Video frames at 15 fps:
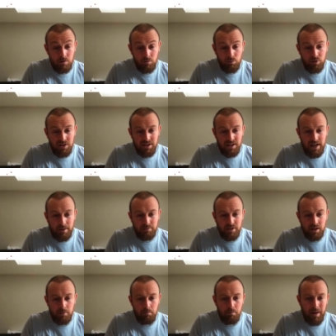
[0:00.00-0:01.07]
Presynaptic
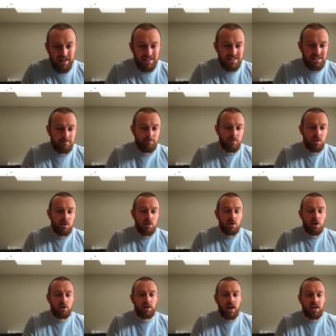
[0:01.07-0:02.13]
bits.
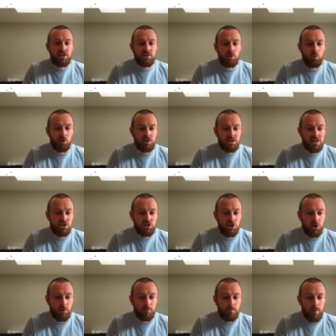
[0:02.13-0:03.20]
Okay, so what does each
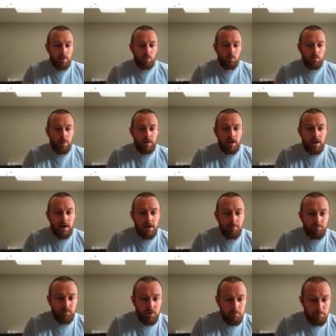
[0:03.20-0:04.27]
do?
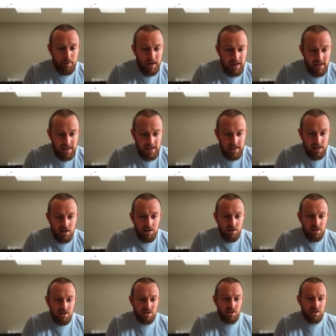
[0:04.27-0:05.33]
P
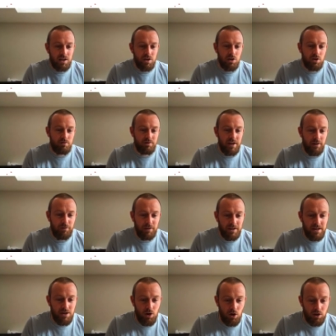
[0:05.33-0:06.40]
is going to definitely
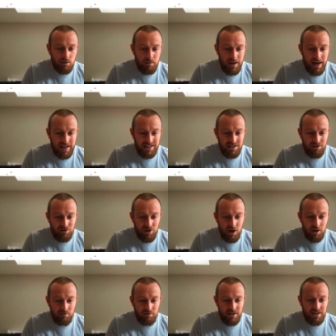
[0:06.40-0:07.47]
not be
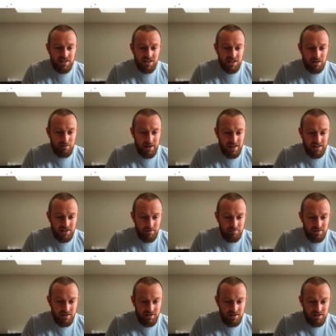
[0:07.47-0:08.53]
acetylcholine release. It's going to be enzyme
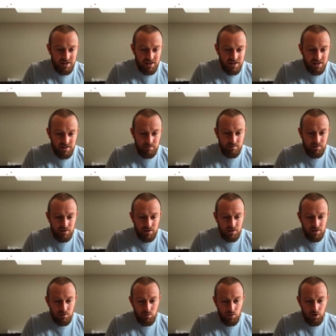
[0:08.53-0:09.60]
synthesis,
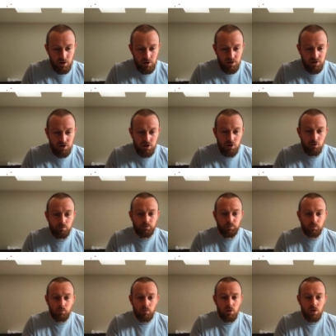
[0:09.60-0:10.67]
one of those two.
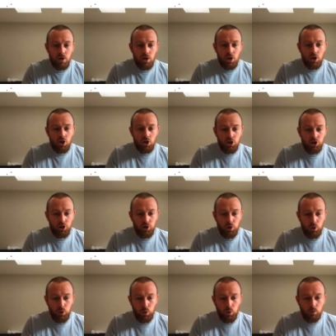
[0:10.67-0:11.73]

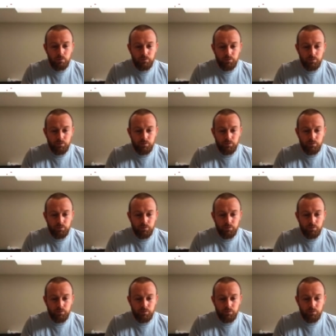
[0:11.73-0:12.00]
Q,